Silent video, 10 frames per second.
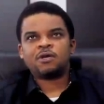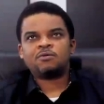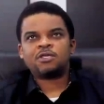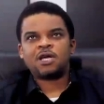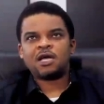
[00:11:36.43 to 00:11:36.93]
I
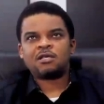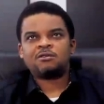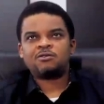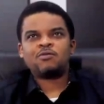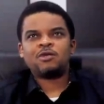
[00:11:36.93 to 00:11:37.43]
wish I had
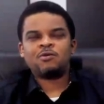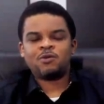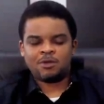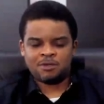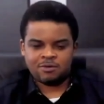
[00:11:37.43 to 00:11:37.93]
so many
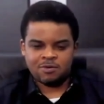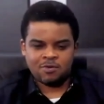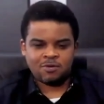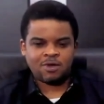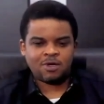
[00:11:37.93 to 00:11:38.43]
words.
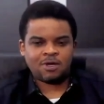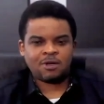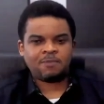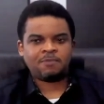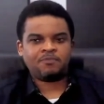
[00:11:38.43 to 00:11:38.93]
So
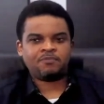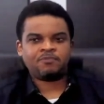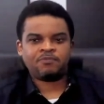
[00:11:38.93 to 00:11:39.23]
um,